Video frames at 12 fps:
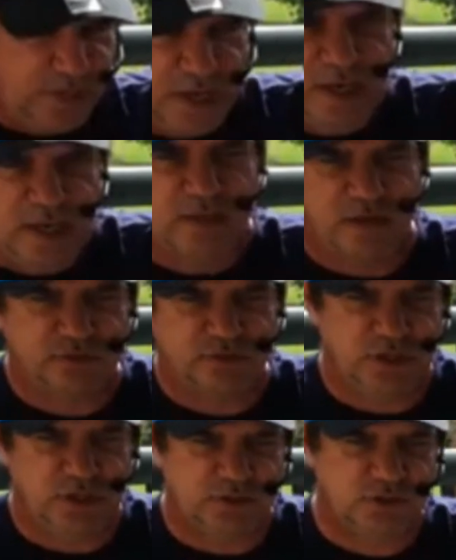There's
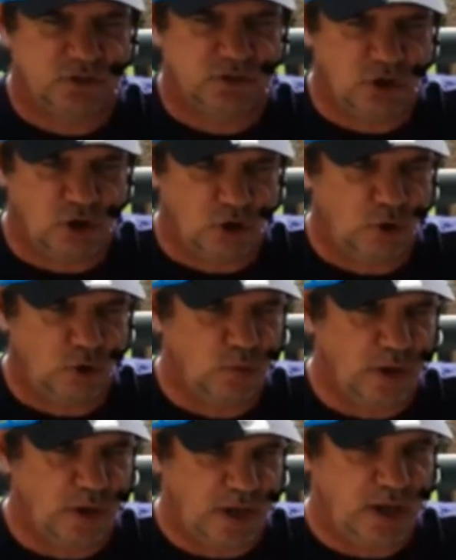just no
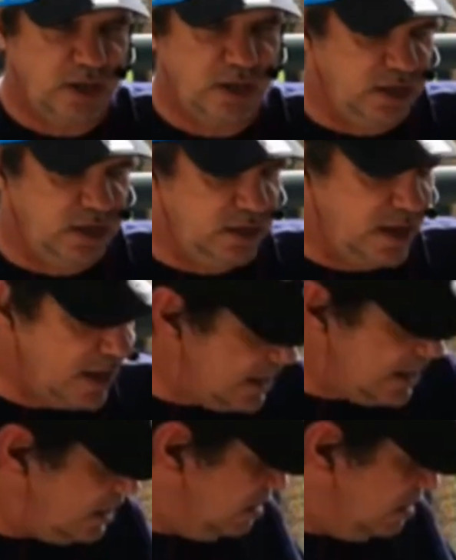way in hell